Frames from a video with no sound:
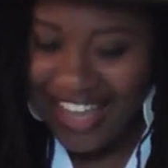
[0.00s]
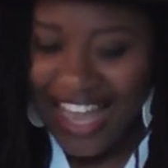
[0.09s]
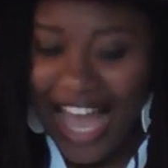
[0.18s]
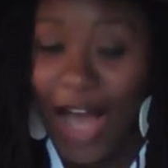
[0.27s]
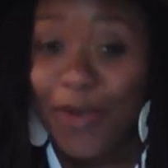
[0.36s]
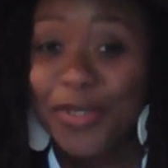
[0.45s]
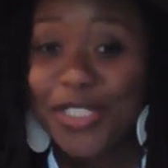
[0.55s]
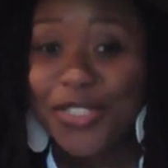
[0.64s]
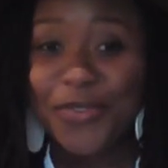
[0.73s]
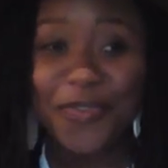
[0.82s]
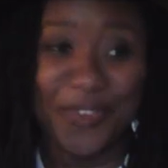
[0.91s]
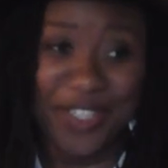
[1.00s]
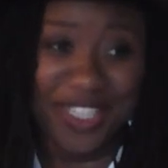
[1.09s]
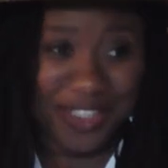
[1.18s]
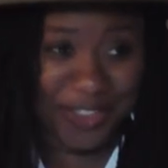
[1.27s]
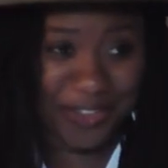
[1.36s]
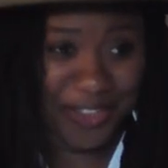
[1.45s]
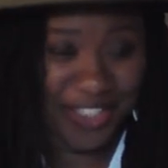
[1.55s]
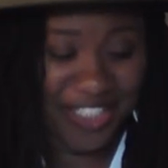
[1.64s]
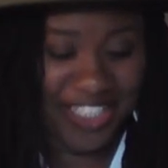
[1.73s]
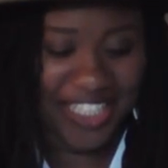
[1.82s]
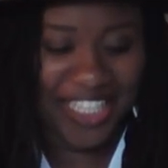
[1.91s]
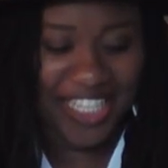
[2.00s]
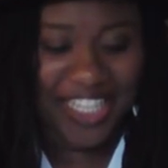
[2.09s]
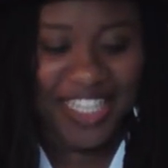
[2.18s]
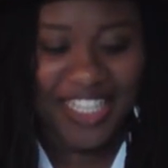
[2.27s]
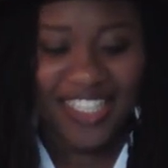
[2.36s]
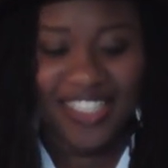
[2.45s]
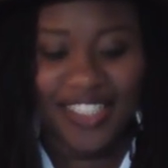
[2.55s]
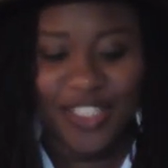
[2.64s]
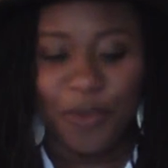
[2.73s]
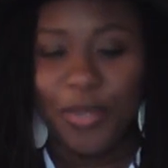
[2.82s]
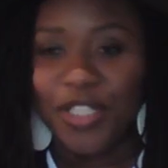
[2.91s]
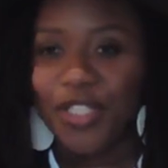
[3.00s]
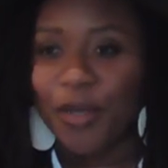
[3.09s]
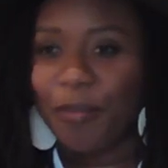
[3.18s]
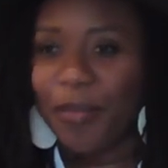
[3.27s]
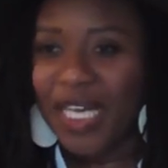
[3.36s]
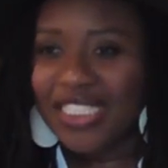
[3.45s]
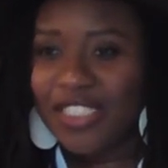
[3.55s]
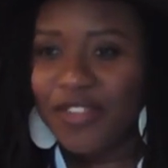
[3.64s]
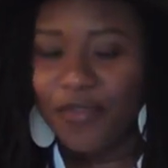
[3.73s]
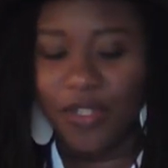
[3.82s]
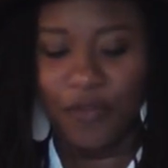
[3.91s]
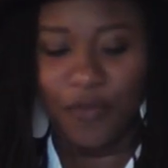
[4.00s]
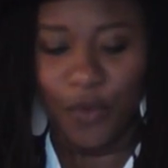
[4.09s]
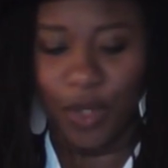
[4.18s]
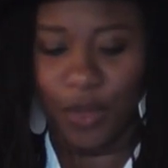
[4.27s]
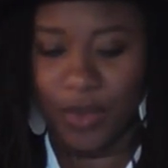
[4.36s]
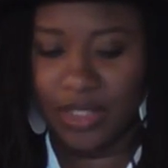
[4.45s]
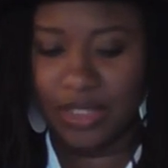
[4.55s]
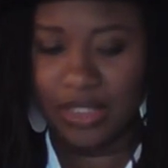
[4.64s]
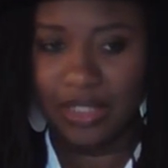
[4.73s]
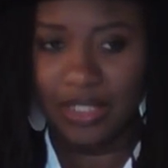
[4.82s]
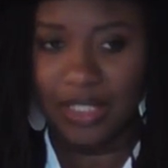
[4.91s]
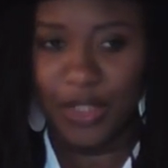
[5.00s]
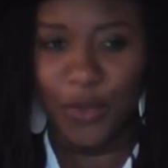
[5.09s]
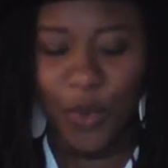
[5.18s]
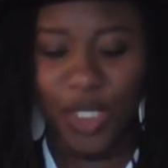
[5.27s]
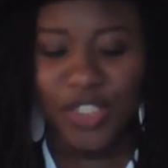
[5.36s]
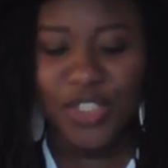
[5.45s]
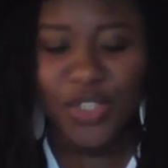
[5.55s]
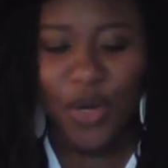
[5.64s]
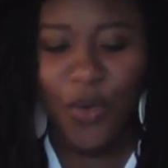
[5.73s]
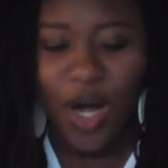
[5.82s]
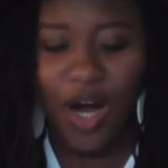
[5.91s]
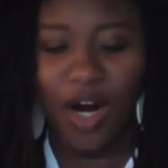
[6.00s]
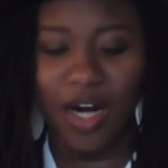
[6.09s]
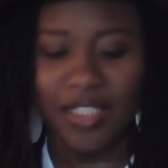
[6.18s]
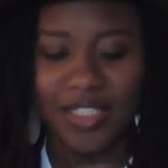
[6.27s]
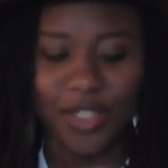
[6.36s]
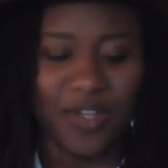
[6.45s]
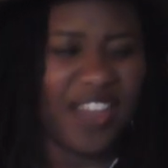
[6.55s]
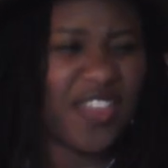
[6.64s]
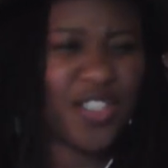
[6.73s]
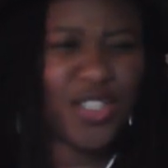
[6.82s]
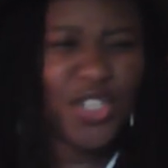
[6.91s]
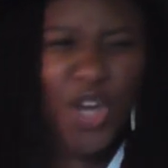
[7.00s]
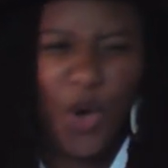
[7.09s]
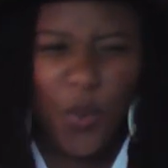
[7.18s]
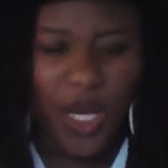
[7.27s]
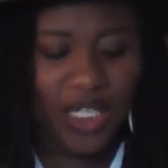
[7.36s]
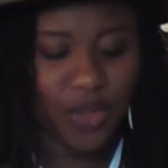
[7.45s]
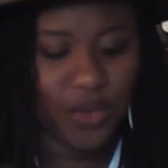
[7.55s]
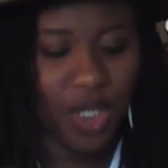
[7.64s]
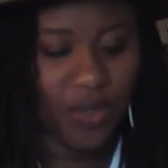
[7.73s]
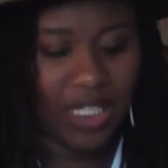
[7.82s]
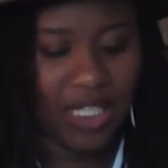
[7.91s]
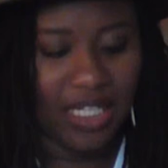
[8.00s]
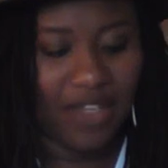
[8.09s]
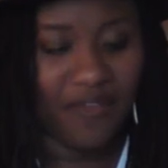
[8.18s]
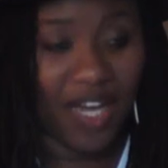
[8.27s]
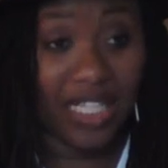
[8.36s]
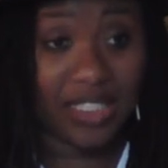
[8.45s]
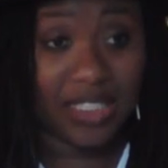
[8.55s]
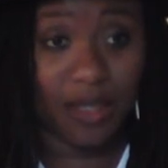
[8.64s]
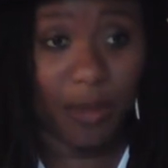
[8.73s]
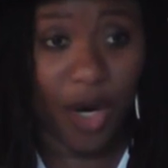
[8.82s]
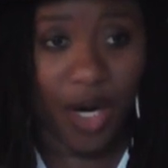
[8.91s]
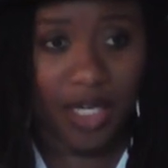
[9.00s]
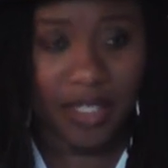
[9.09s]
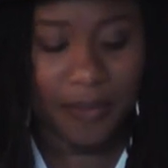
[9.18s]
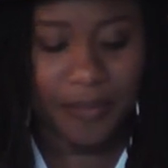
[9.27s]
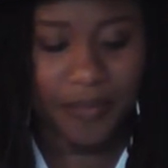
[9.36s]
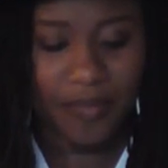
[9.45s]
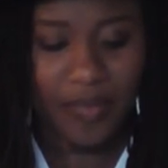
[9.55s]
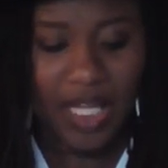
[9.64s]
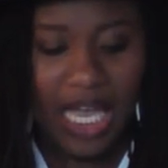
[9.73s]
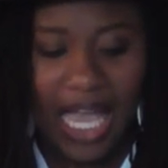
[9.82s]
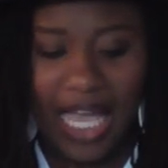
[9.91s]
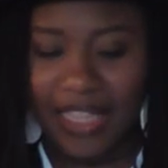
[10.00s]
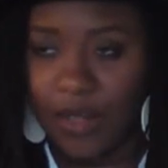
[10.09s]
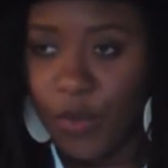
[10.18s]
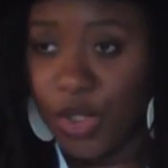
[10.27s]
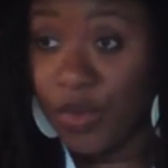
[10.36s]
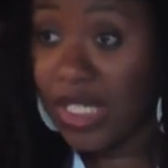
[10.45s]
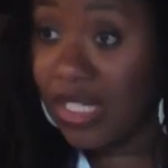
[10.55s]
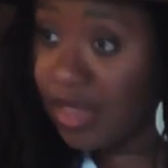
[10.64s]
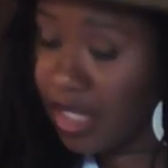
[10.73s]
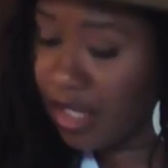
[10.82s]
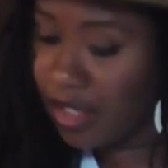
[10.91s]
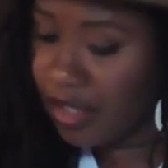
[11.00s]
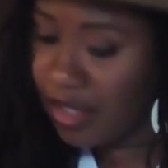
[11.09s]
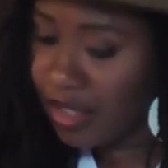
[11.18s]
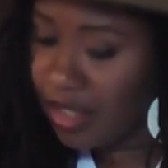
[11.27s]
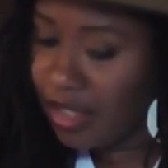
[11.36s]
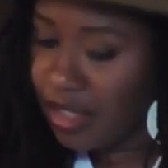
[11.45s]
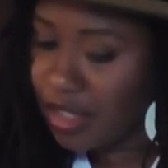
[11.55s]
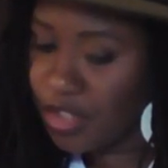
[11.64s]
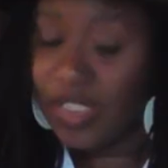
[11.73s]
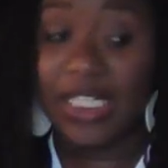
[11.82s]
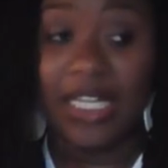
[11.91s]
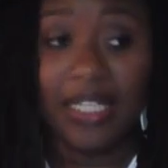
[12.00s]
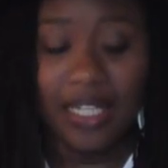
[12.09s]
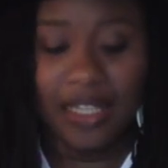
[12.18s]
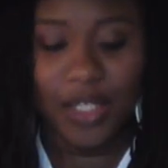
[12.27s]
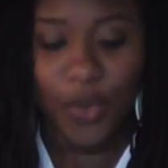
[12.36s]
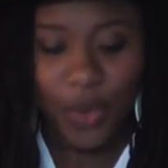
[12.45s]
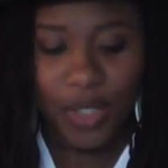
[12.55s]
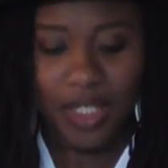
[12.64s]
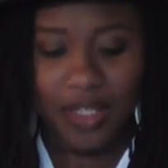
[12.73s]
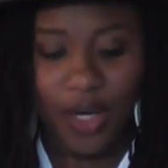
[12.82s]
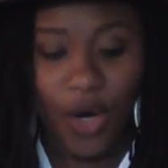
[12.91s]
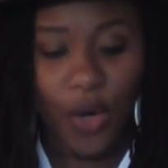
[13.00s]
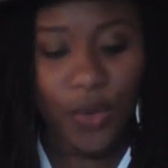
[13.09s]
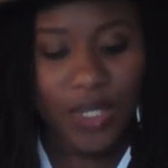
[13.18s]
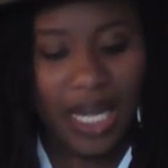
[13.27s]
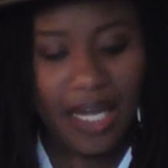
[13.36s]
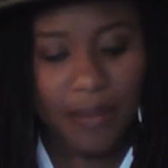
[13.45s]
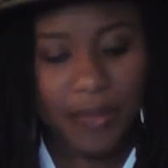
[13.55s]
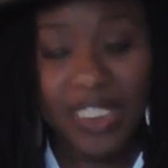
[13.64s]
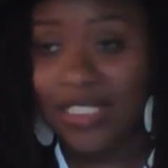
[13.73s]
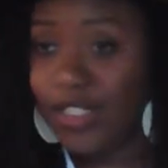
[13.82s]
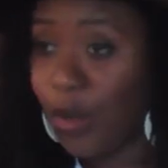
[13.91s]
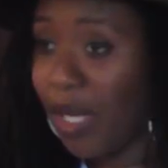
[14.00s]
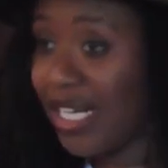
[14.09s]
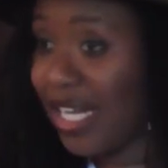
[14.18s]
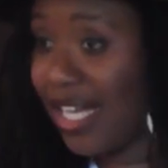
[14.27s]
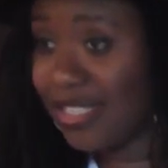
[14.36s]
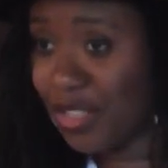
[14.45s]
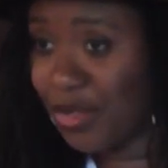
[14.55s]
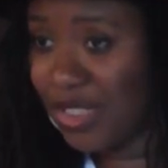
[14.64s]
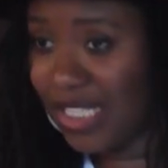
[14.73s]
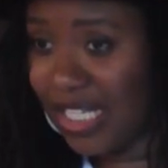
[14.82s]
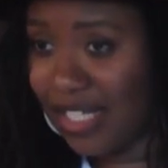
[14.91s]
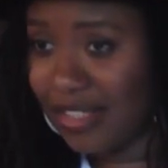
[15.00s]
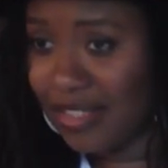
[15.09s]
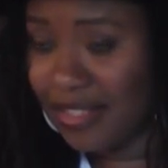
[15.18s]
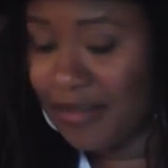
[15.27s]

How would you feel? You put your best foot forward you work so hard so that there's no way you don't get invited to the party. And then when you get there, you're standing in the corner the whole night because nobody asked you to dance.